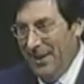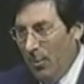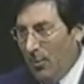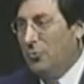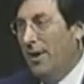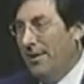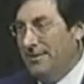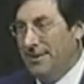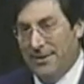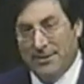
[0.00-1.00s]
And we were
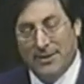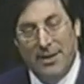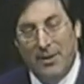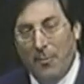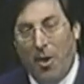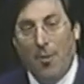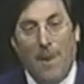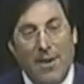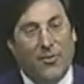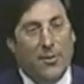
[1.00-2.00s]
trying these cases. And it,
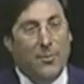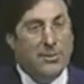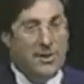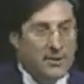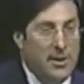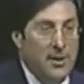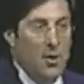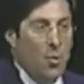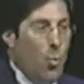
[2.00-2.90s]
our, my theory was this.